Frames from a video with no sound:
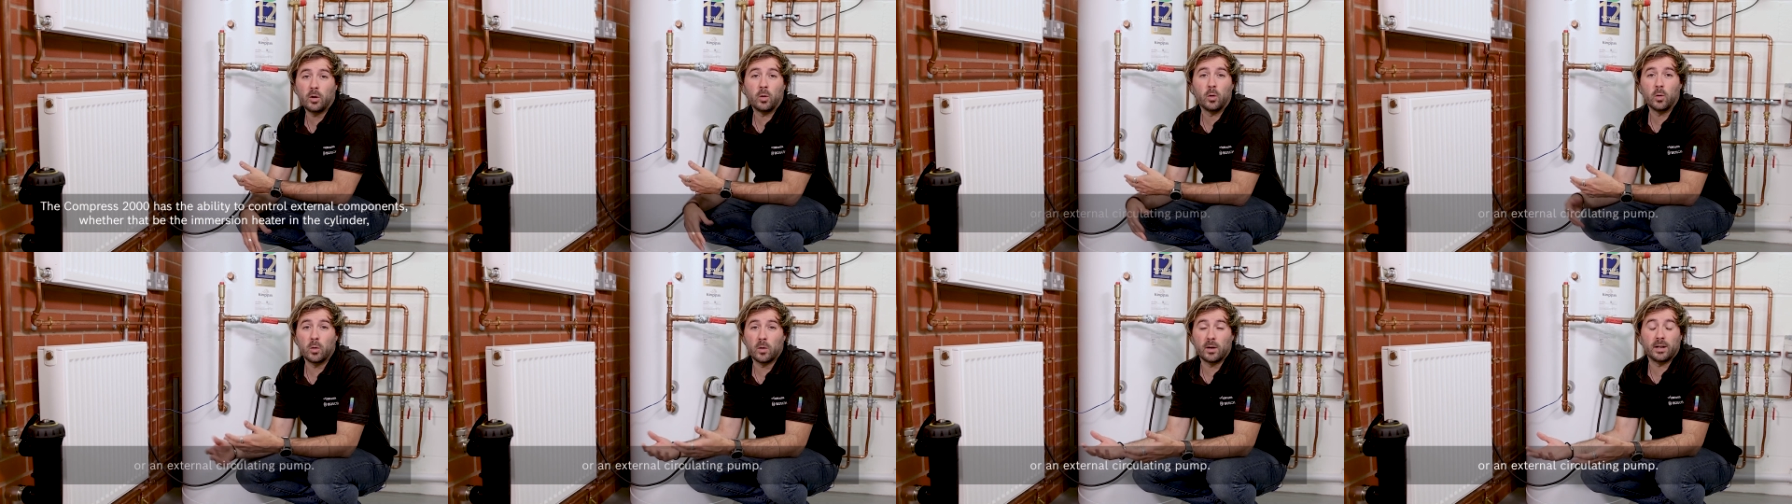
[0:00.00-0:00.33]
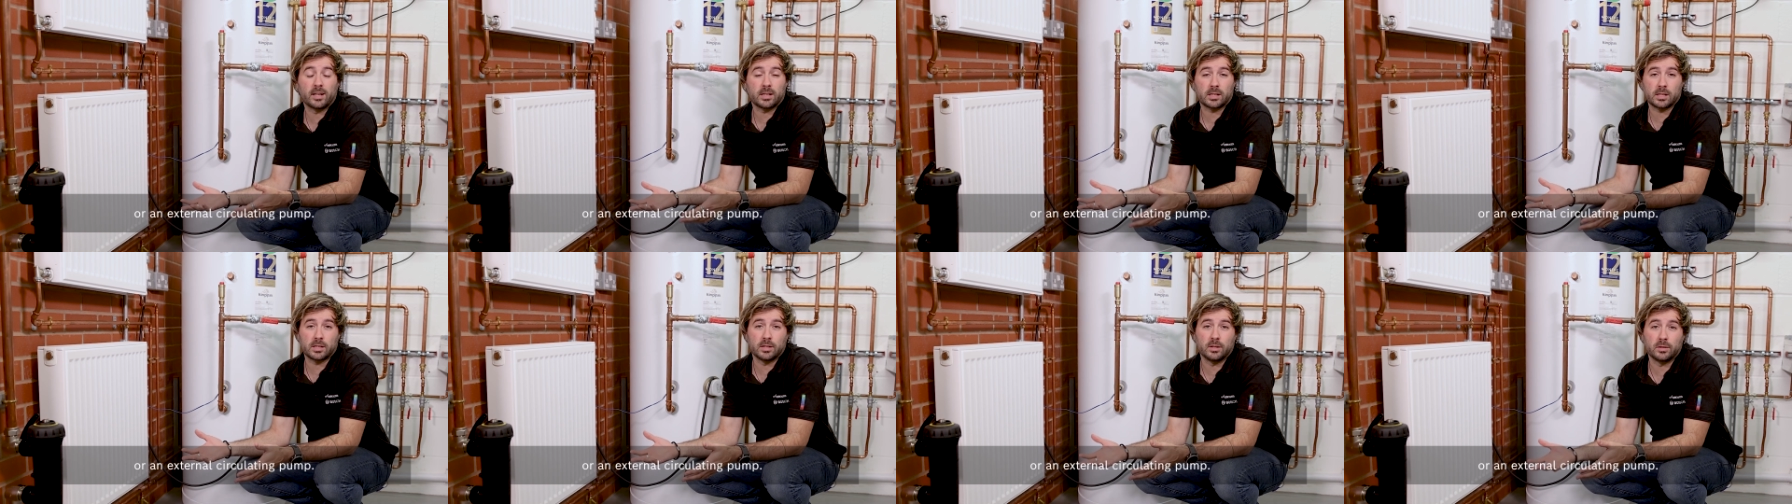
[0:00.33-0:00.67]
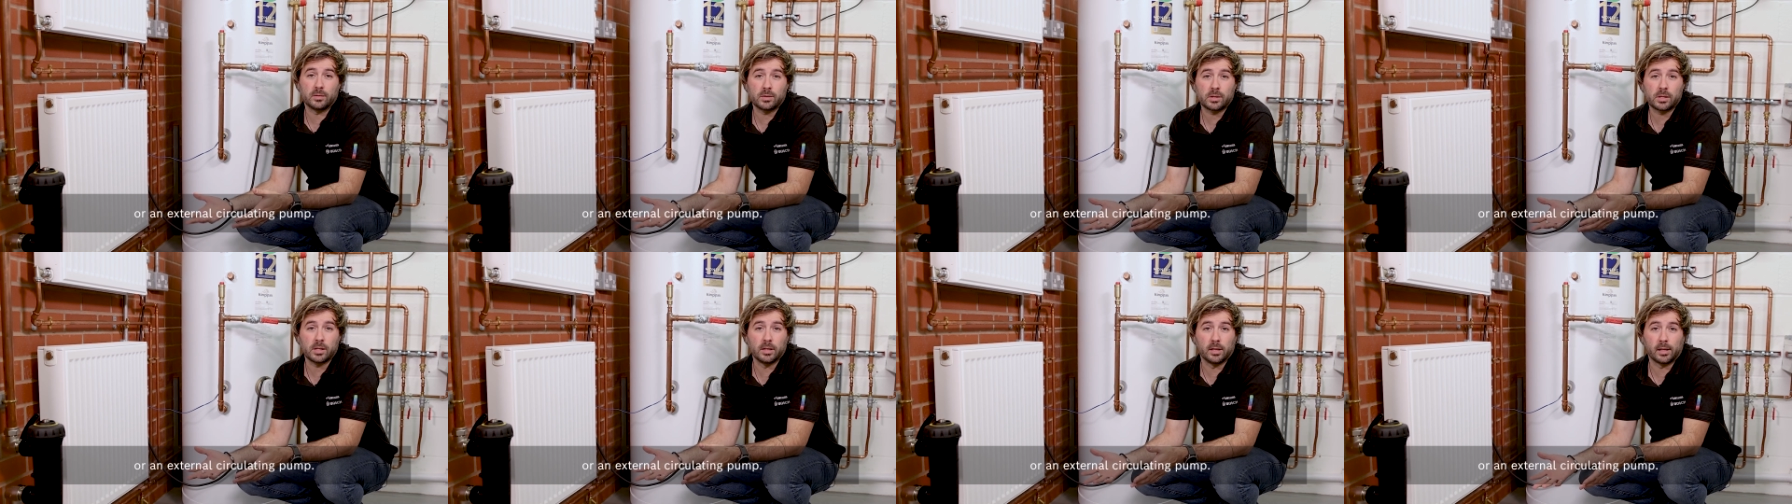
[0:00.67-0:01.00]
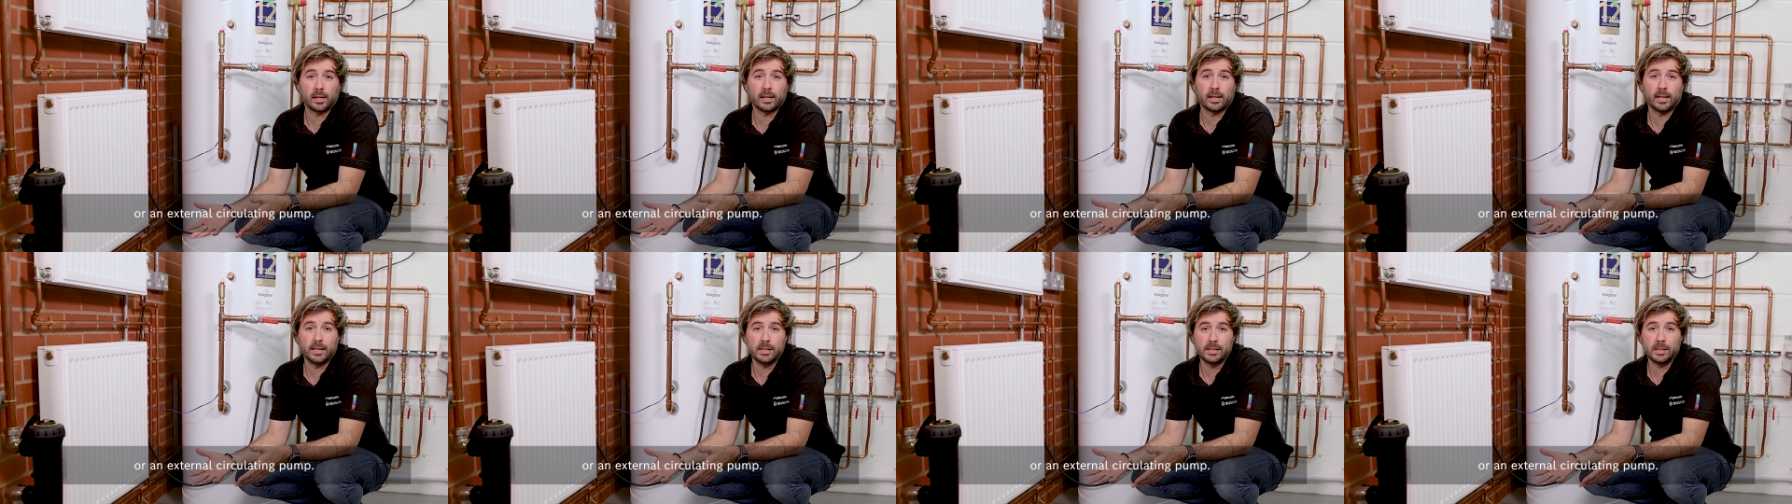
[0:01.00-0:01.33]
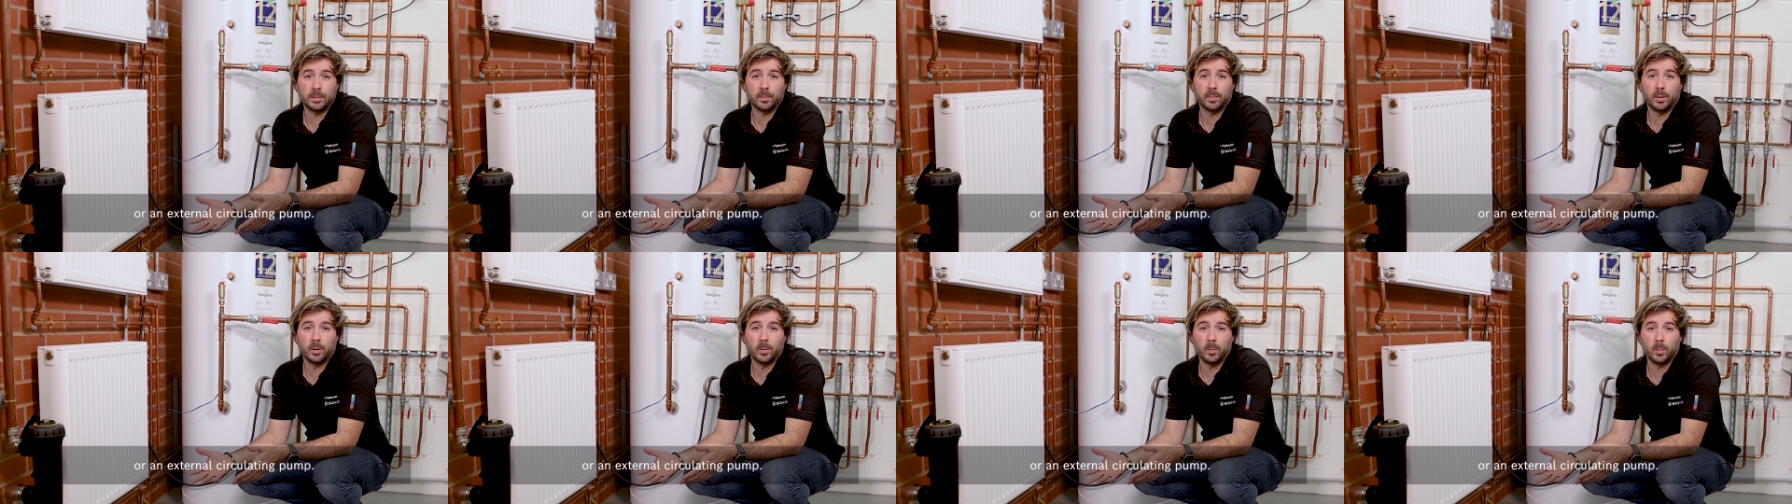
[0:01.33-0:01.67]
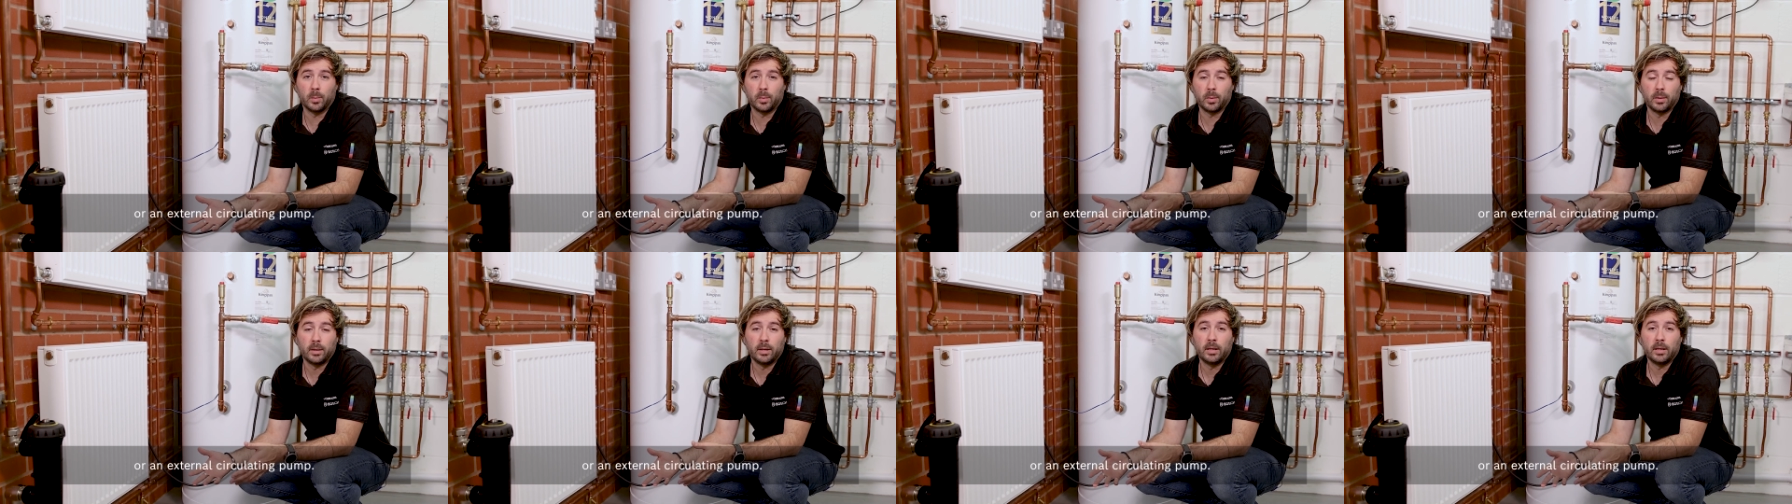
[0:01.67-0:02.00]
or an external circulating pump.